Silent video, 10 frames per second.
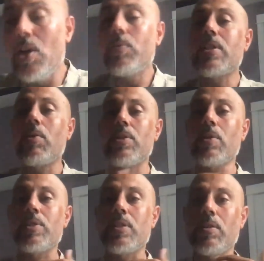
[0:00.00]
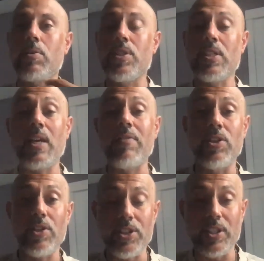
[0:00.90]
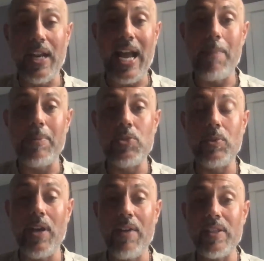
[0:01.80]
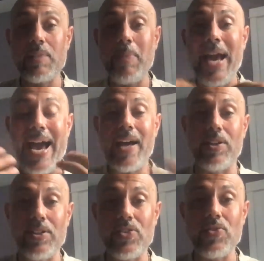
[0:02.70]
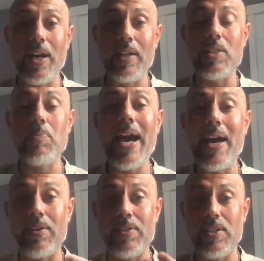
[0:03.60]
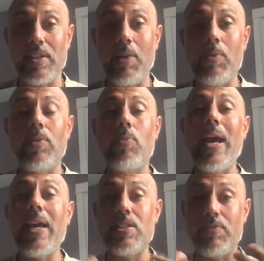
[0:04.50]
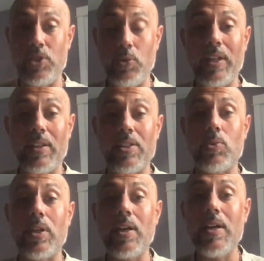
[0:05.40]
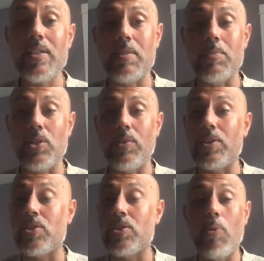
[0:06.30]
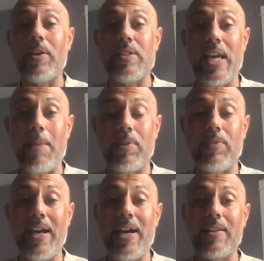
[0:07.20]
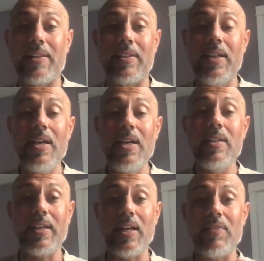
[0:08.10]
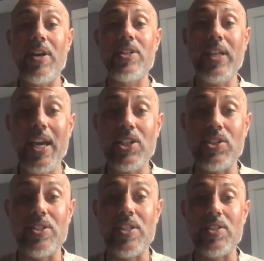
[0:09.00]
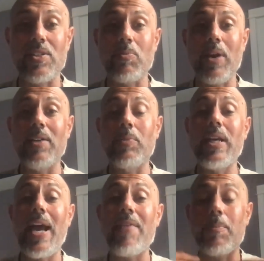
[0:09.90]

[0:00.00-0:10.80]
was that there was this kind of inertia that happens when you have these patterns, right? These patterns, that the ways of doing things that we're accustomed to, and there's no better example of that than kind of our educational system, right? We have a